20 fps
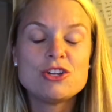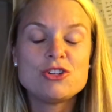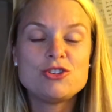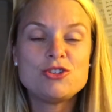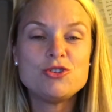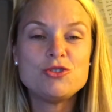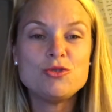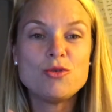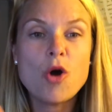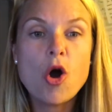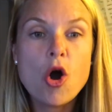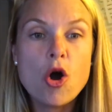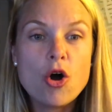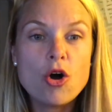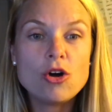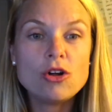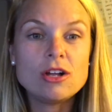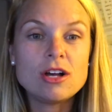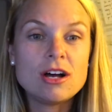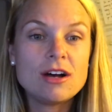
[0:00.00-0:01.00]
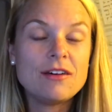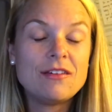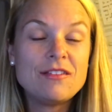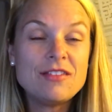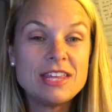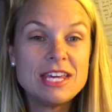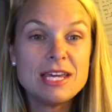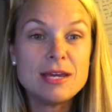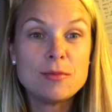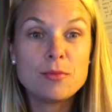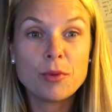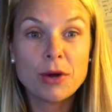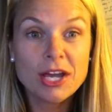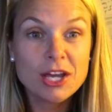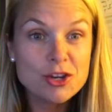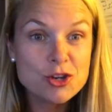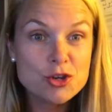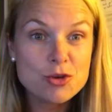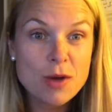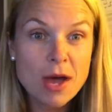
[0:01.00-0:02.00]
to all of the
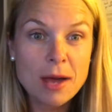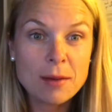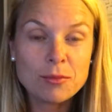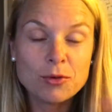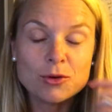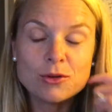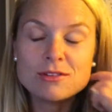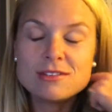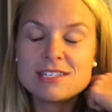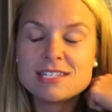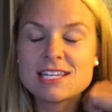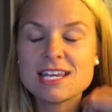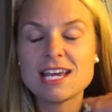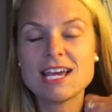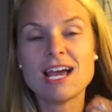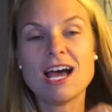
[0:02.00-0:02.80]
brand new emeralds.